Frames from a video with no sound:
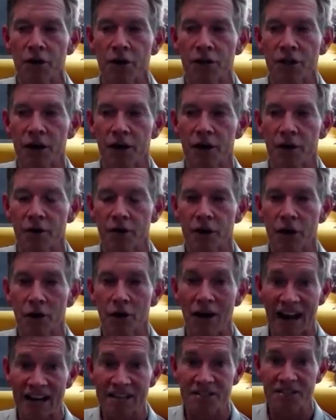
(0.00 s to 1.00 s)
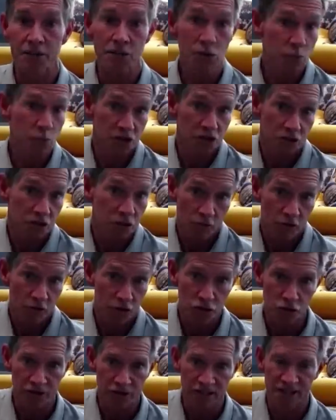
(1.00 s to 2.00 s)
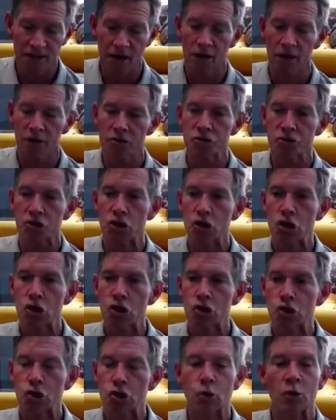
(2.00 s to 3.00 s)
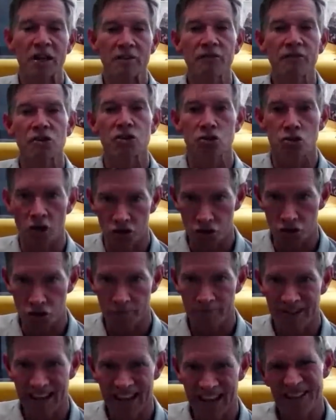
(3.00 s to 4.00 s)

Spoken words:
their assets, which is over $1 trillion, to infrastructure.